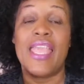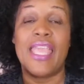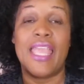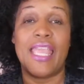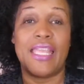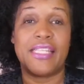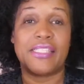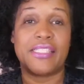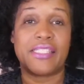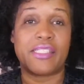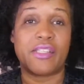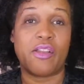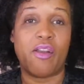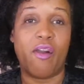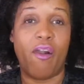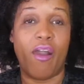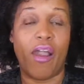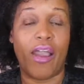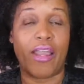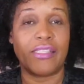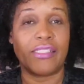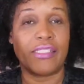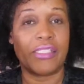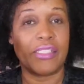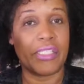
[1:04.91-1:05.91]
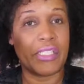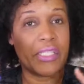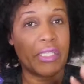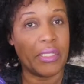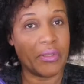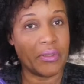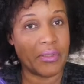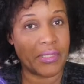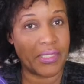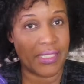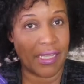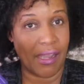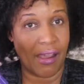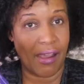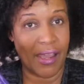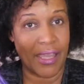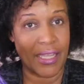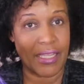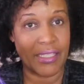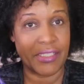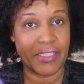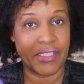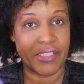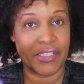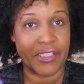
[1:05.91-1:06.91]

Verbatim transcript: It's got two sides.